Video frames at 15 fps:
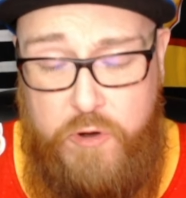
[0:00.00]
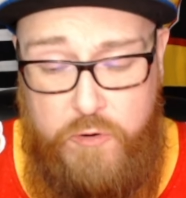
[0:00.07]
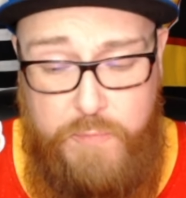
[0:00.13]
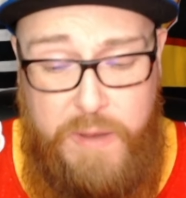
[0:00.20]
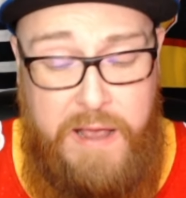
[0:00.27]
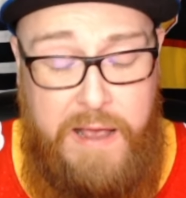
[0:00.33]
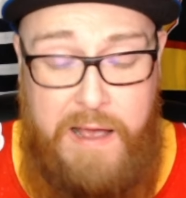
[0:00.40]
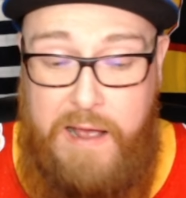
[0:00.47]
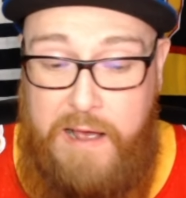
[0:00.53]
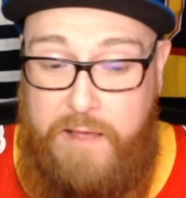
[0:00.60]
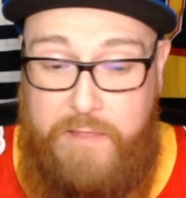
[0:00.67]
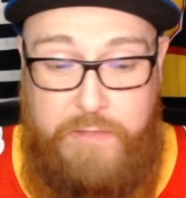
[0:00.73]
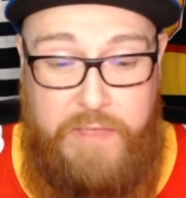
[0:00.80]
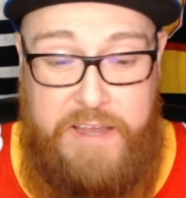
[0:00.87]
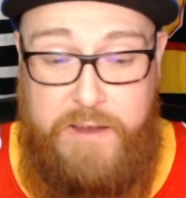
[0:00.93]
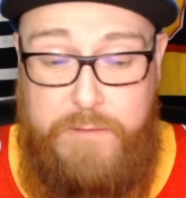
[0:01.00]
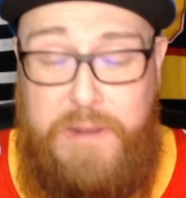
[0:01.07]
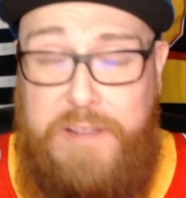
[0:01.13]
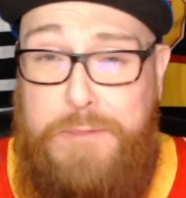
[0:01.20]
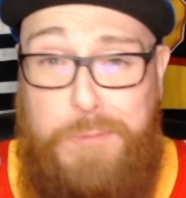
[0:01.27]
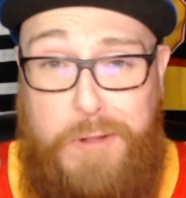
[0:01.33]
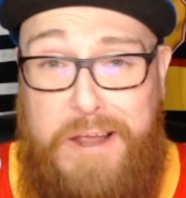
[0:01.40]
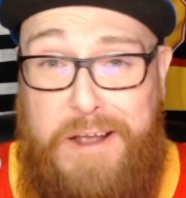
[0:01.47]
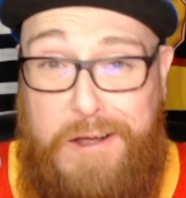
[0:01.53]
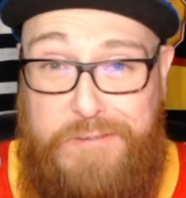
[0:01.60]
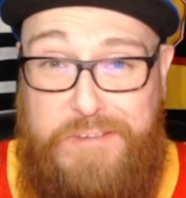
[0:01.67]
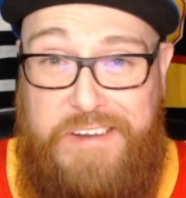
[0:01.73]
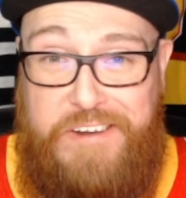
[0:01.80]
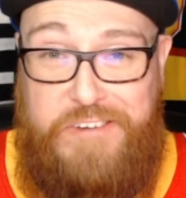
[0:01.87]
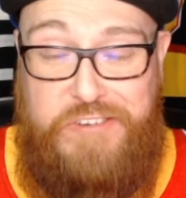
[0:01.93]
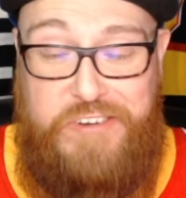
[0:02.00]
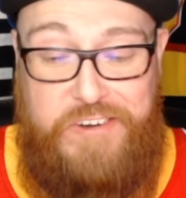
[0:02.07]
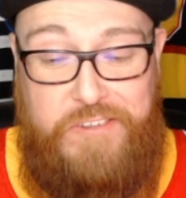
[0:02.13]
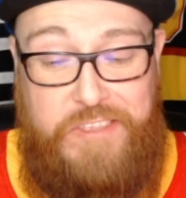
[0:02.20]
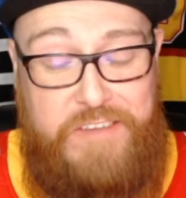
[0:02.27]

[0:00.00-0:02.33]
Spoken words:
home, they could make the playoffs next year.